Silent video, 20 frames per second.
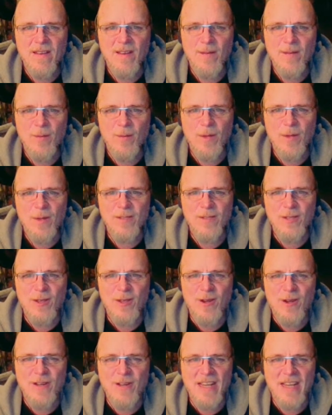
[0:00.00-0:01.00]
Boy, it's a
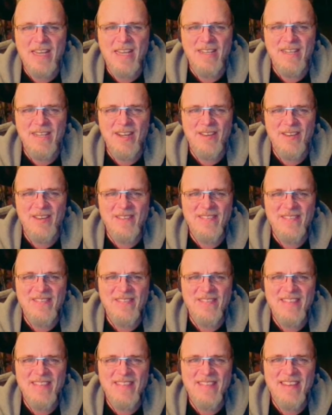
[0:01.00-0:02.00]
long handout.
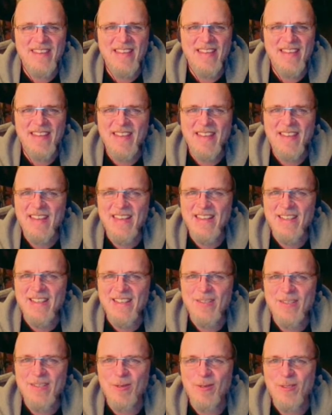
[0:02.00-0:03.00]

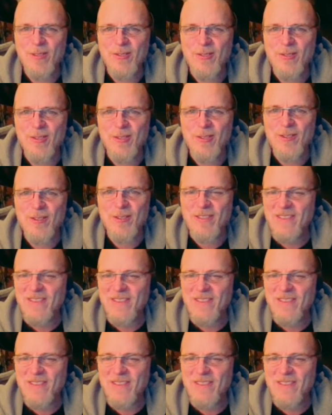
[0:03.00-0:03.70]
Nora's journal.